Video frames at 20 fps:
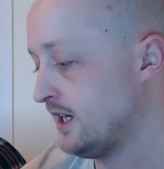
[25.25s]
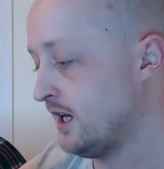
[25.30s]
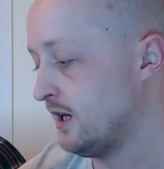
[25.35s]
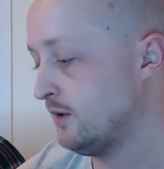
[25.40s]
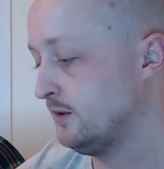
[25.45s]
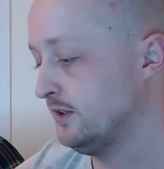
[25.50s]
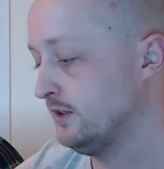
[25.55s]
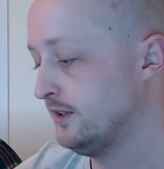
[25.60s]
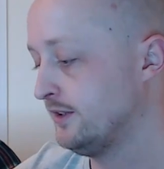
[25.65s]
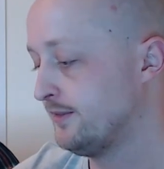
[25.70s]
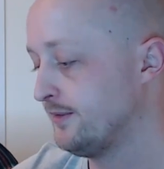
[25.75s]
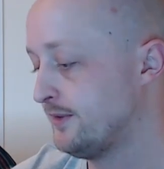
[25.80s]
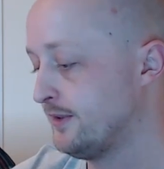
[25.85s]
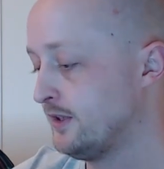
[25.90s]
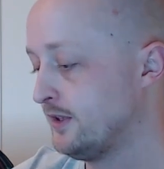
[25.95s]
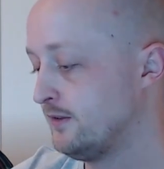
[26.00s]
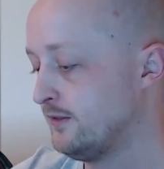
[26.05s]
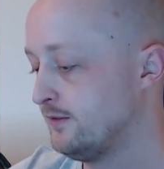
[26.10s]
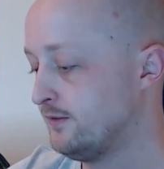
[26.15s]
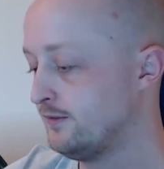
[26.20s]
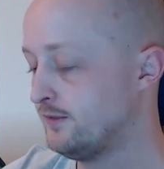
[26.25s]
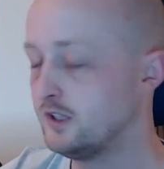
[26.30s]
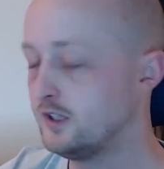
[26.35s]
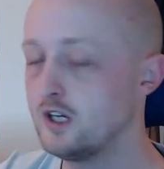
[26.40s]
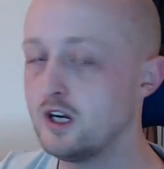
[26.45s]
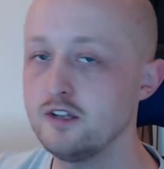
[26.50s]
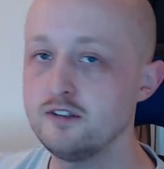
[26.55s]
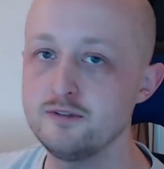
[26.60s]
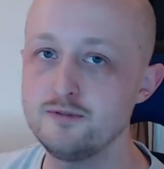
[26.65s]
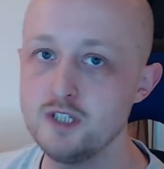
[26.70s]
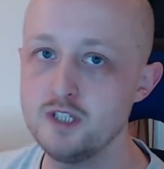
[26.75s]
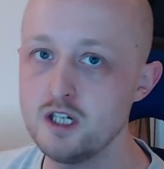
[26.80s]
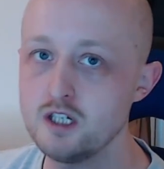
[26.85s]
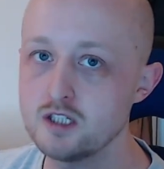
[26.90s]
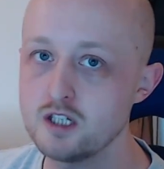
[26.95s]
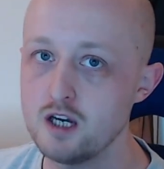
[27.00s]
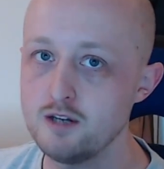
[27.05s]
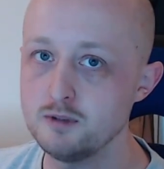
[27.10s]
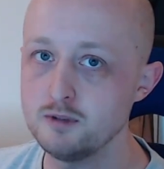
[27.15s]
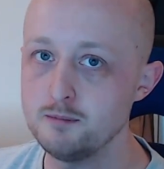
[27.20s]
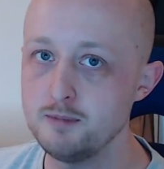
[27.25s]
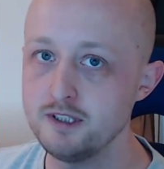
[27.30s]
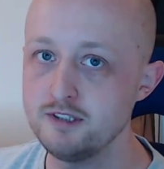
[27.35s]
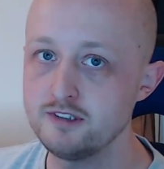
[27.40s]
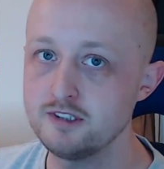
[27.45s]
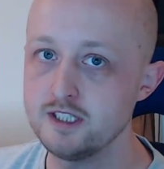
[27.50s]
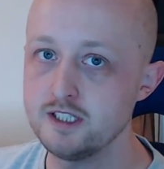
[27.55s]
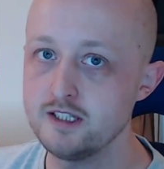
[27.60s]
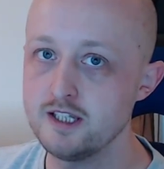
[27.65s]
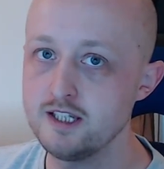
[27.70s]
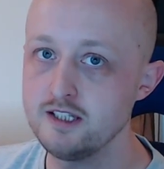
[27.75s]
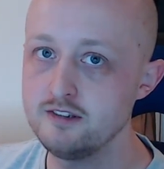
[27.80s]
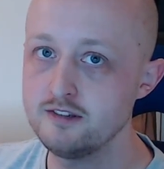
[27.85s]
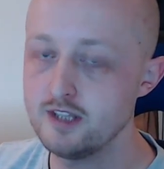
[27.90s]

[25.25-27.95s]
Now, the guys at VRCover, basically,